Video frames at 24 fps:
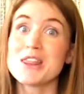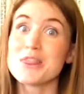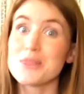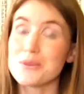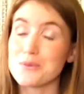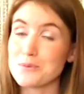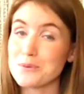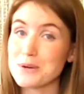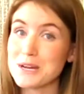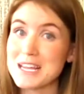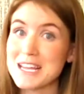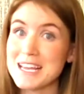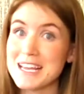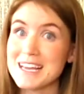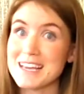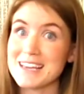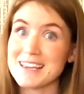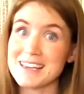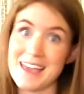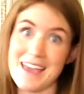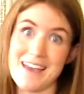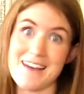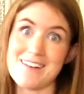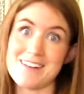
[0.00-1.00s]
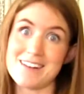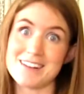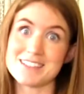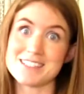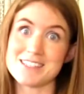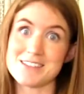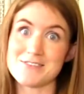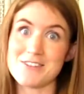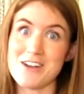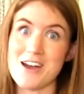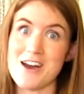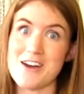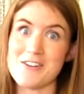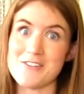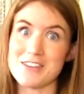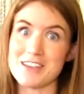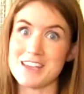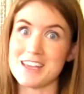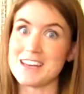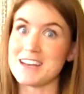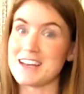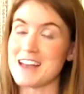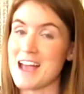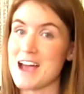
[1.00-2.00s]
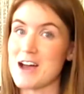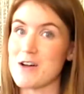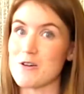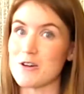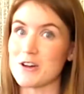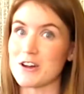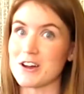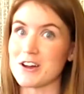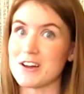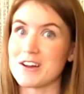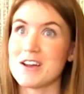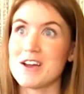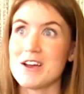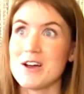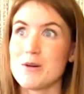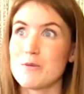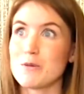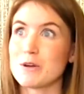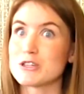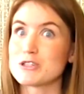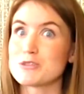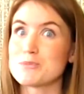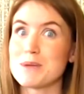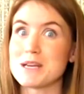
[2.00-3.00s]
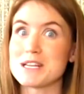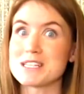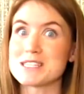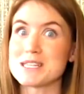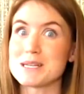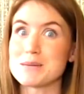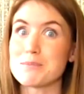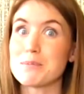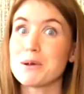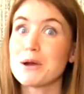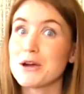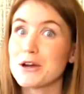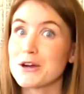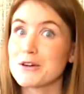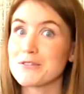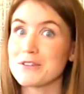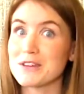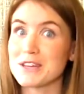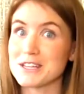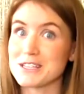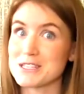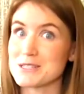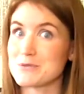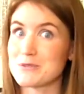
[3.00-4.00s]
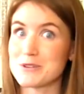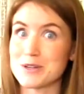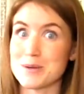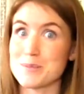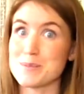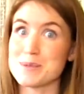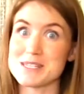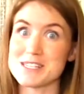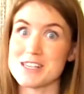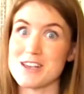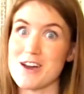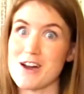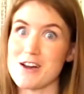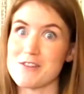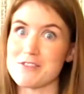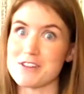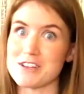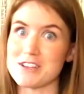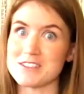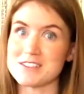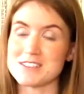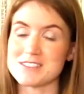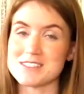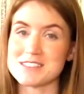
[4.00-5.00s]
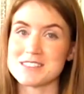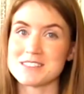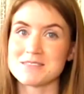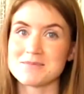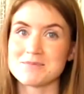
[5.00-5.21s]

three gallons of coffee in an hour, which makes it perfect for a busy office.